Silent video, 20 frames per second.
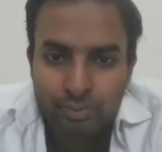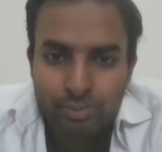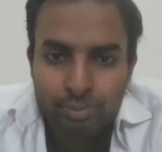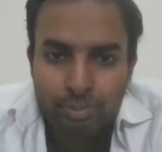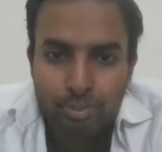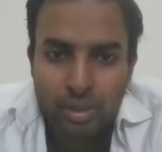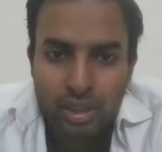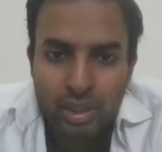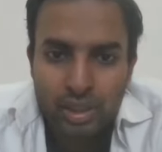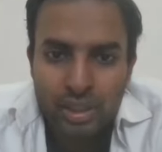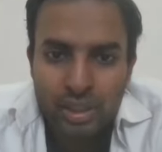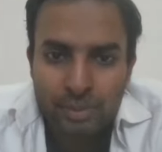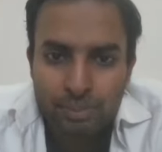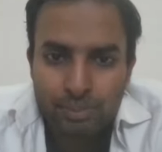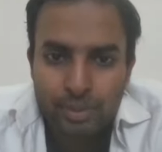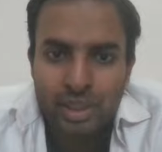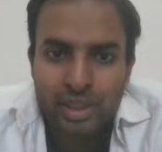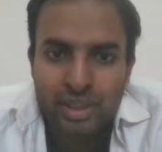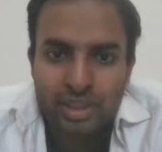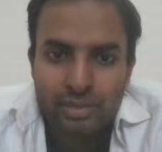by
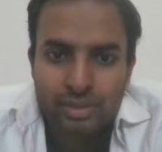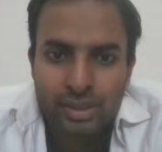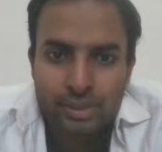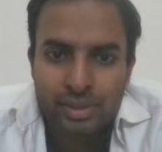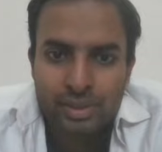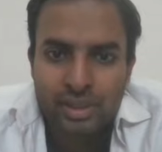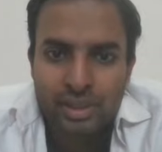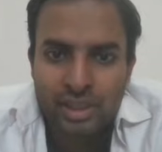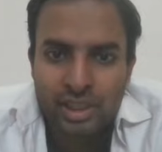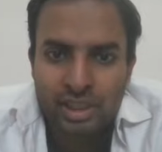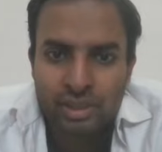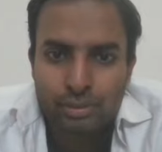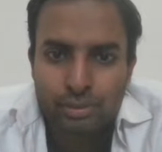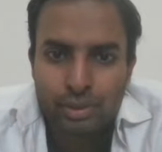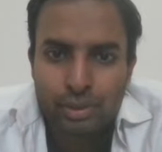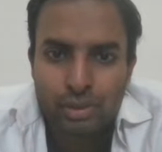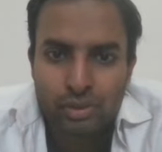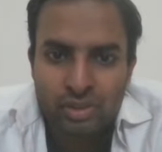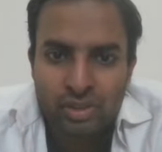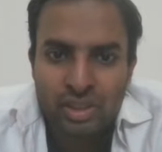mainstream science,
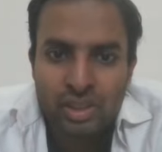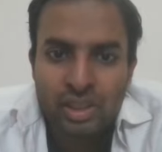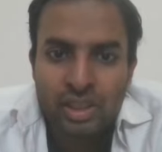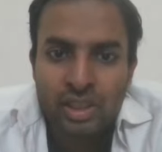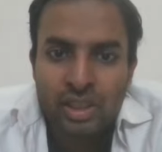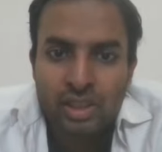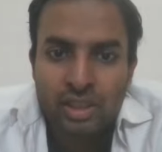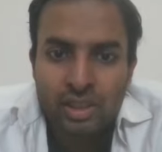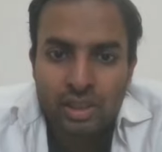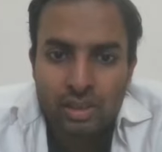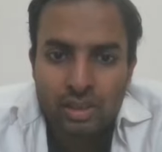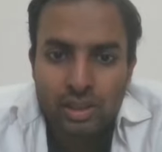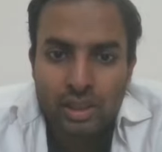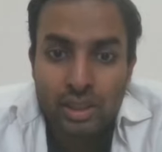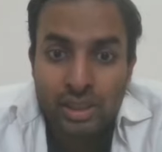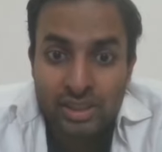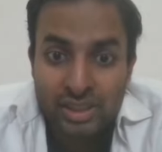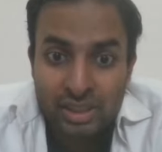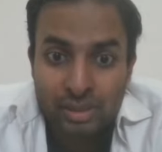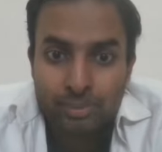which,
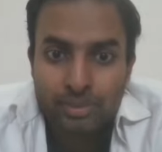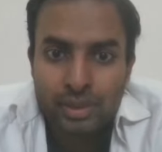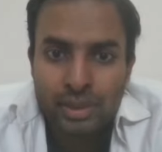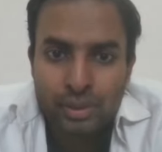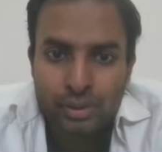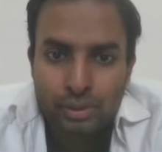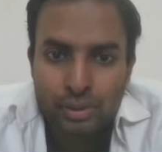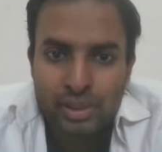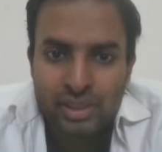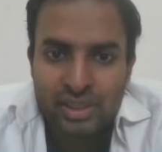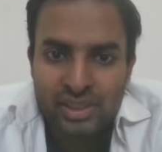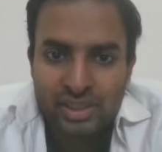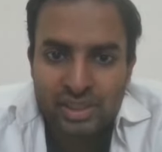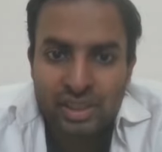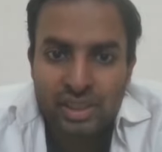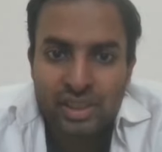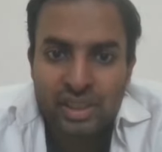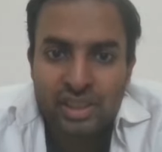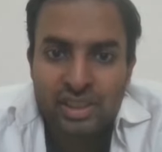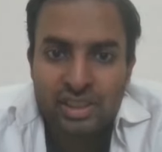as somebody who has
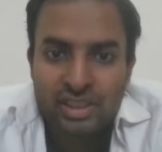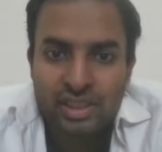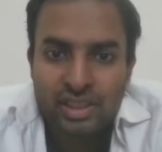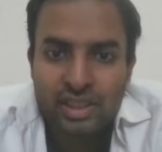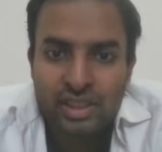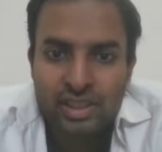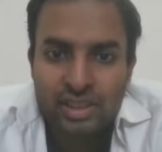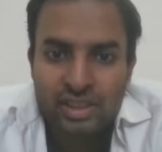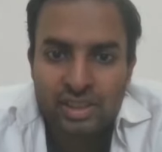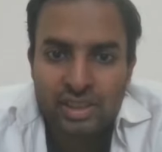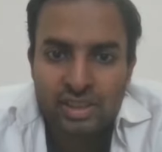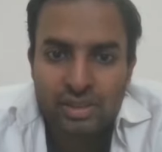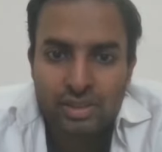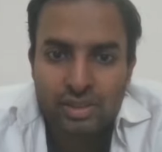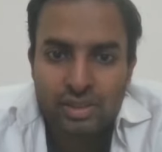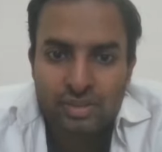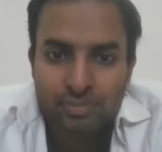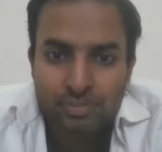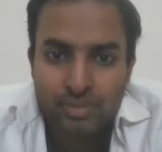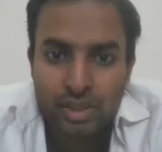studied science in
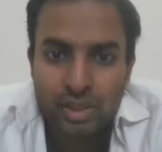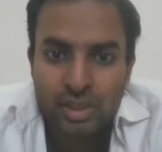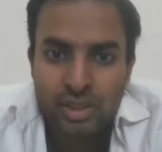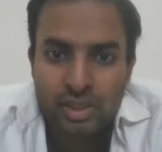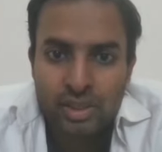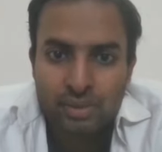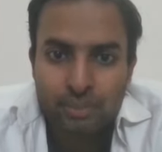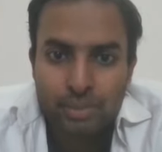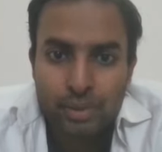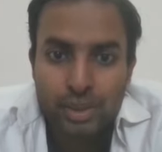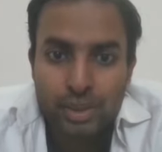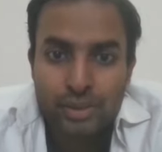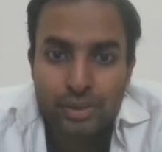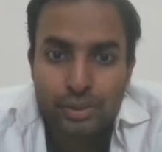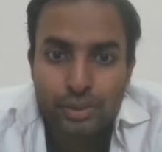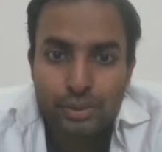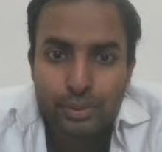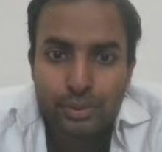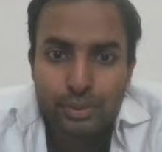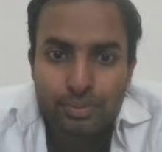plus
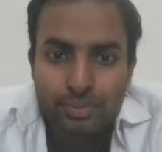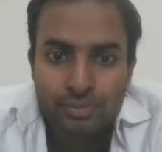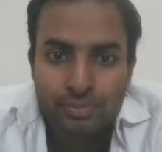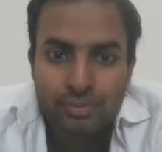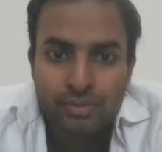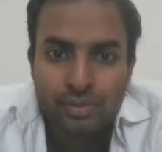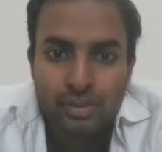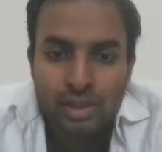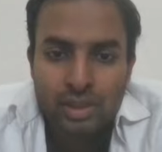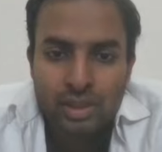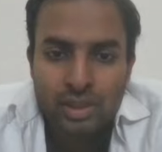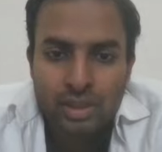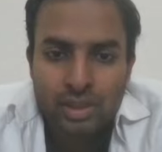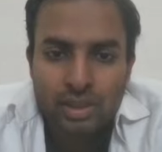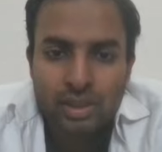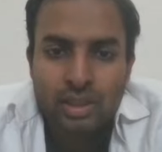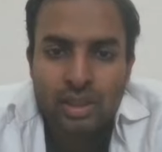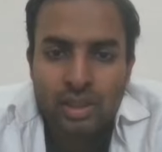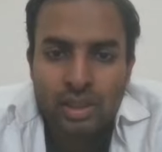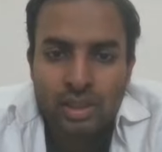two,
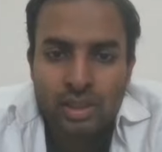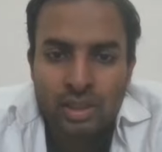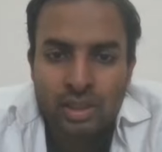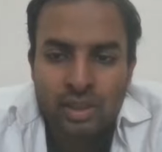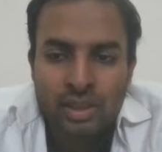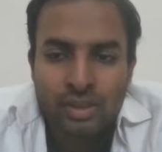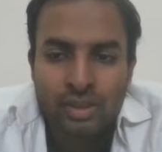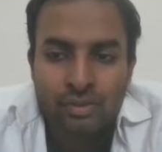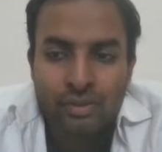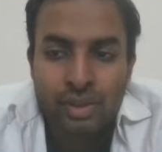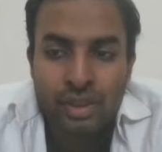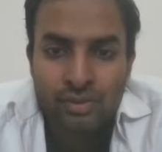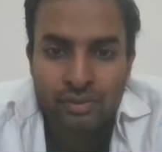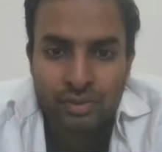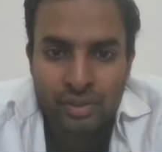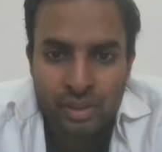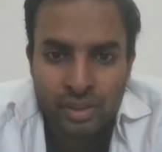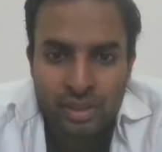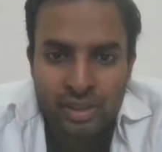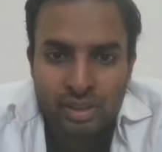I find
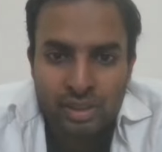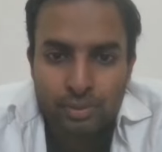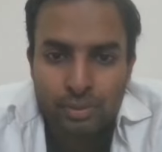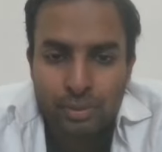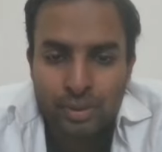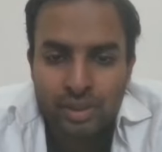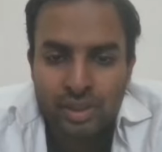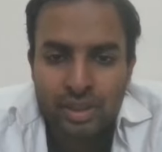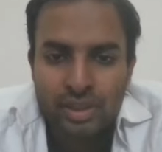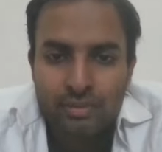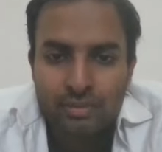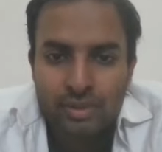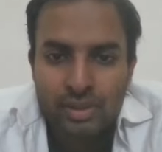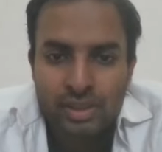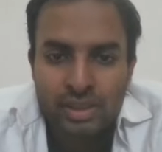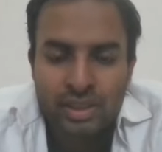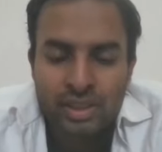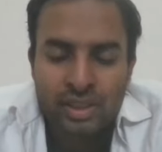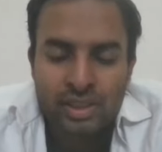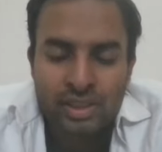very disappointing.
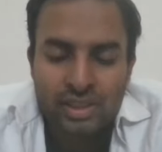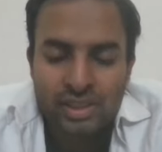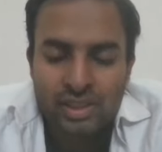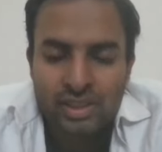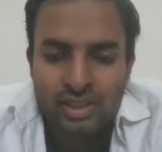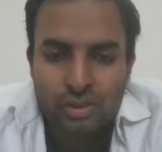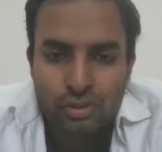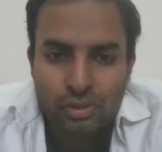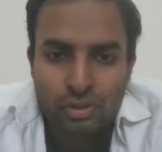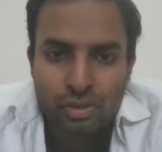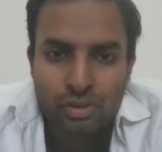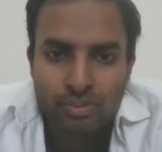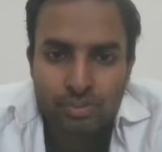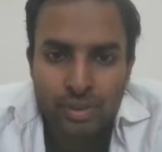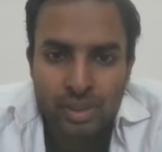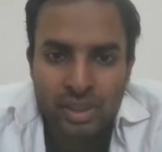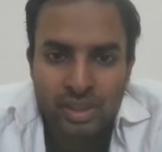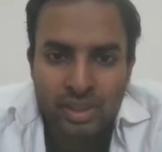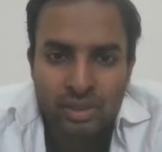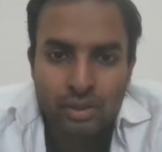Science should
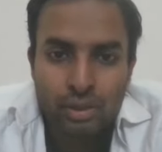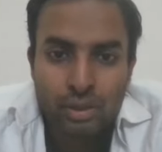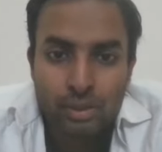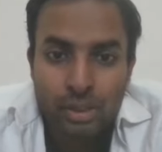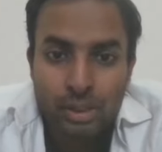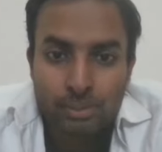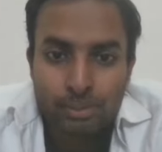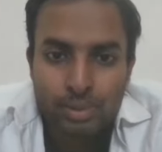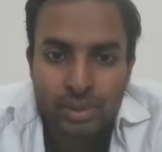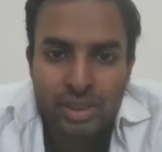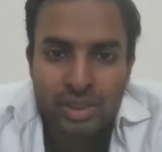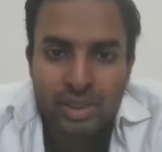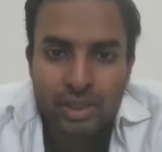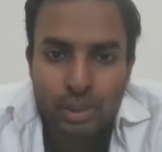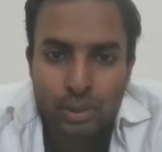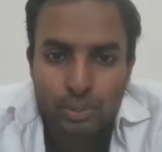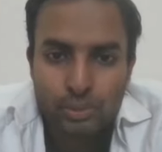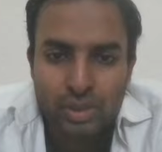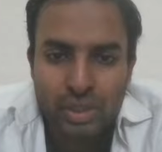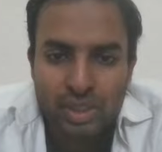be completely
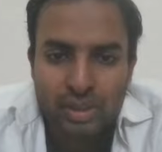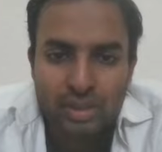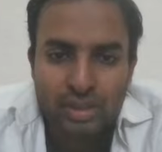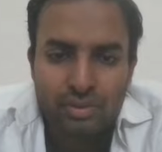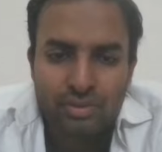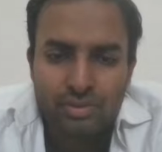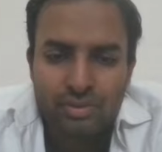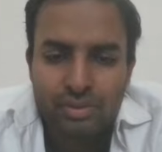objective.